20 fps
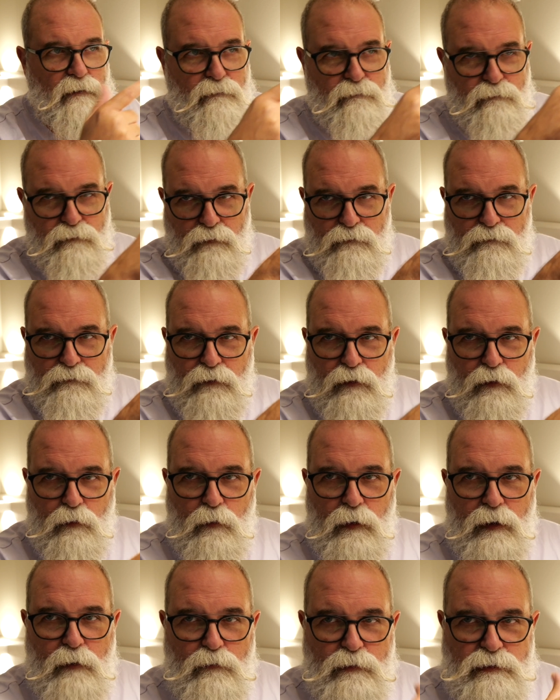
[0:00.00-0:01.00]
from far
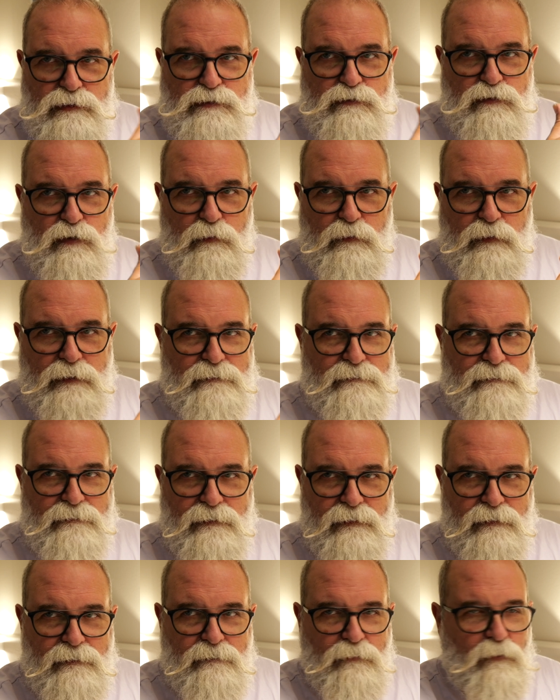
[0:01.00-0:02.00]
away which group it's
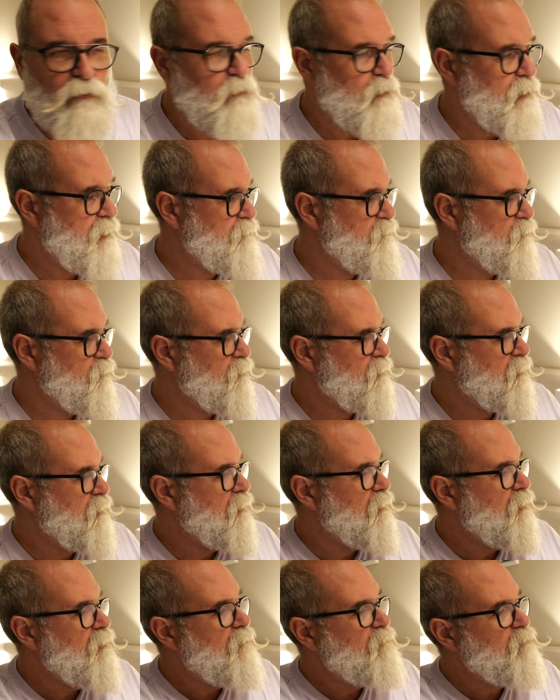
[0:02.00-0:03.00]
in or whatever,
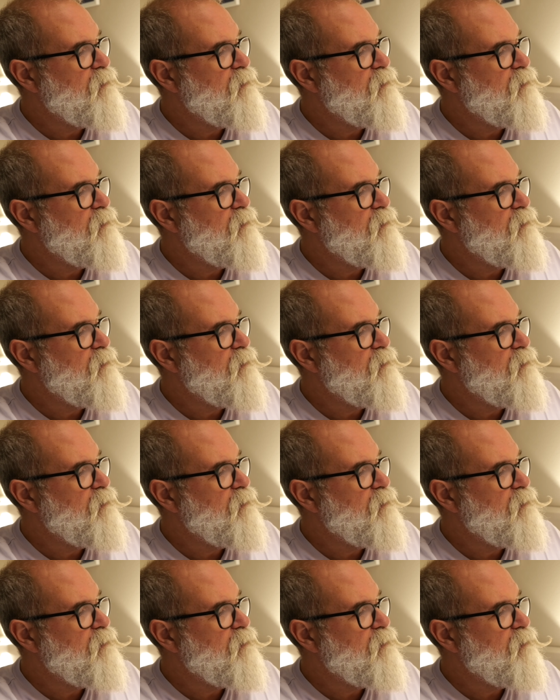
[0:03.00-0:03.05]
okay?